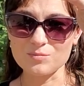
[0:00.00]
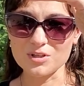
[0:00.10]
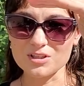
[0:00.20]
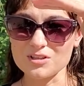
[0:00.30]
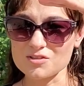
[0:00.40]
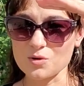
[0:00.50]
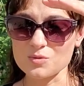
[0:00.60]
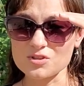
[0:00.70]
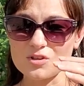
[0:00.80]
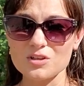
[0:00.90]
Big is
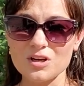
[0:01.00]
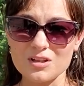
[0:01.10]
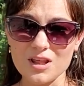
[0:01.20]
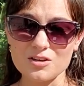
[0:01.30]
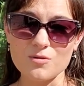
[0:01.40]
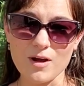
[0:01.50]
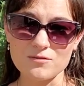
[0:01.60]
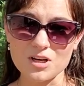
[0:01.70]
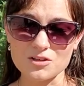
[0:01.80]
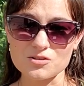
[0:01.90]
always good, and then you have
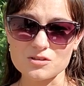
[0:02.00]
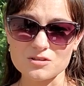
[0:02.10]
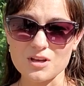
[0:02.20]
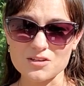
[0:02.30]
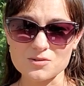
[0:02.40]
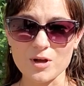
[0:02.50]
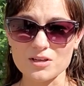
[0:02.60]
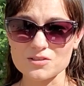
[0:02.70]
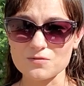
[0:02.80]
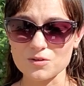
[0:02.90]
an extra nest
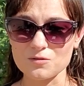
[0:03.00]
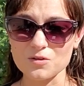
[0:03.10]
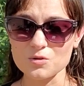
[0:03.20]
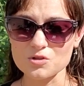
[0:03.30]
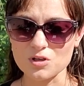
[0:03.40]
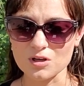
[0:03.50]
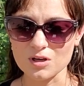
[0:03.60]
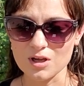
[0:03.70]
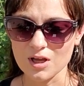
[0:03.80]
box for the future.